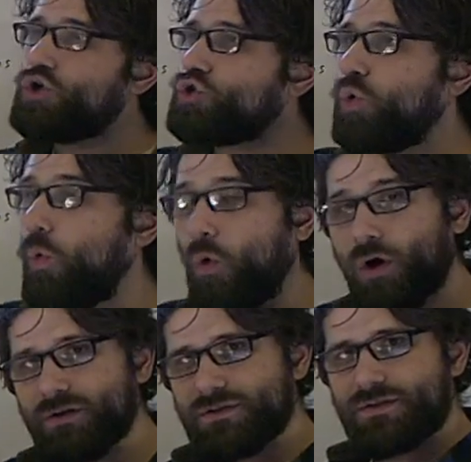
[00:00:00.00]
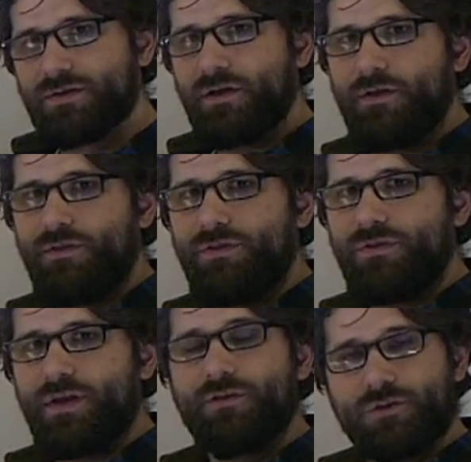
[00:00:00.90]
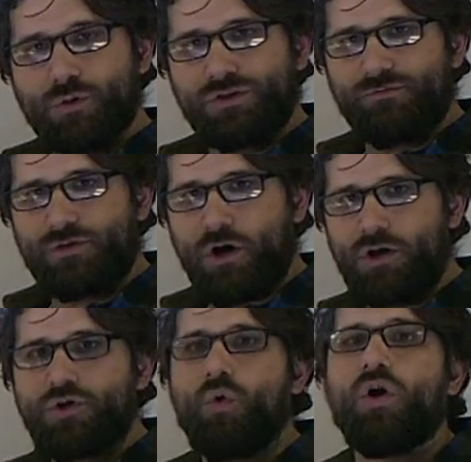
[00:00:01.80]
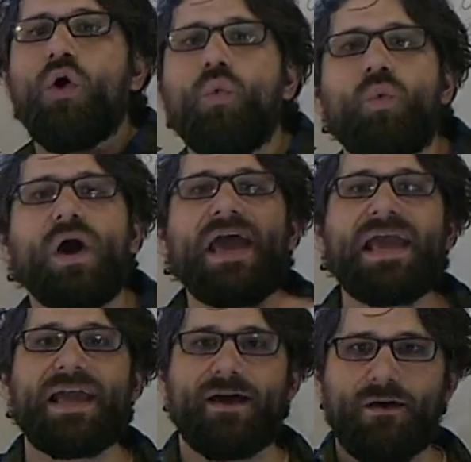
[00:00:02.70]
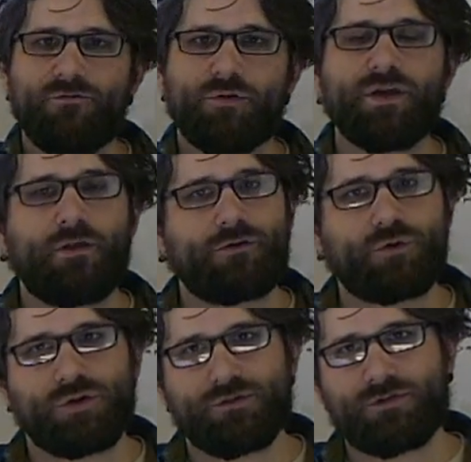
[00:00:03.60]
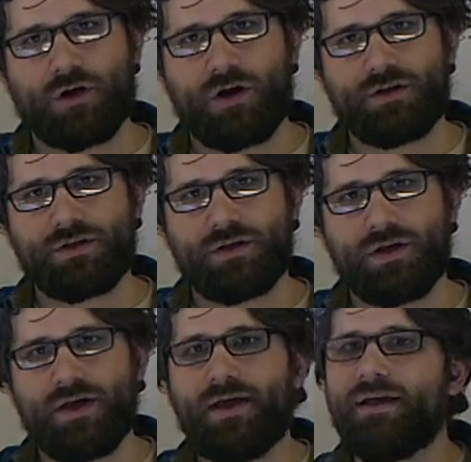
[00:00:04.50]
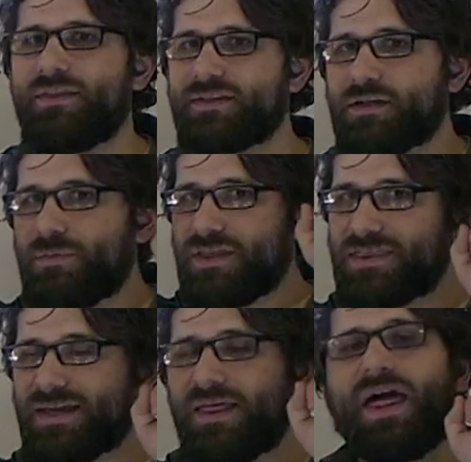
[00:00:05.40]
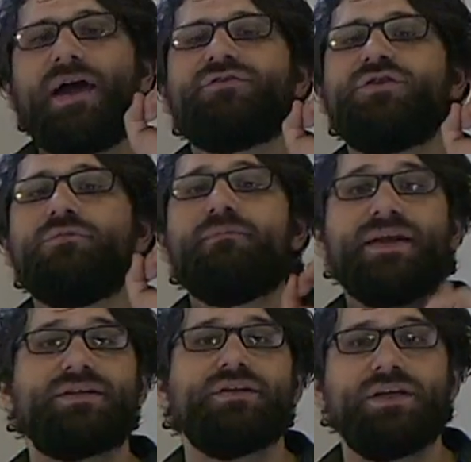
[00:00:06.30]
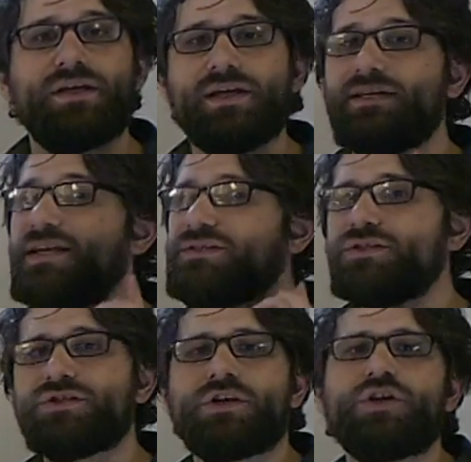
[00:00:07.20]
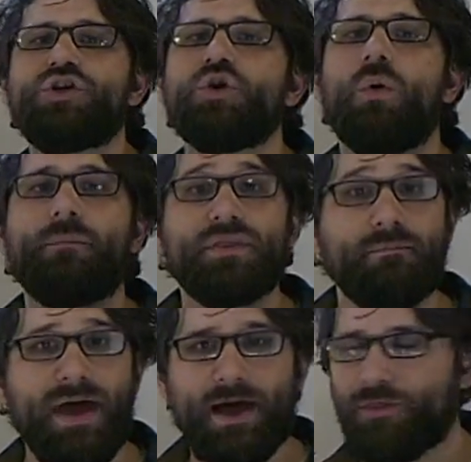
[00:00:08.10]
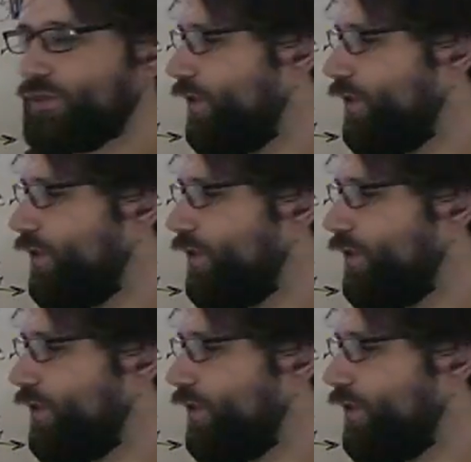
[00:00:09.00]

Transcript: Towards the other source of charge or away from the other source of charge. That's going to be a thing I have to do mentally. It isn't just going to show up in the math.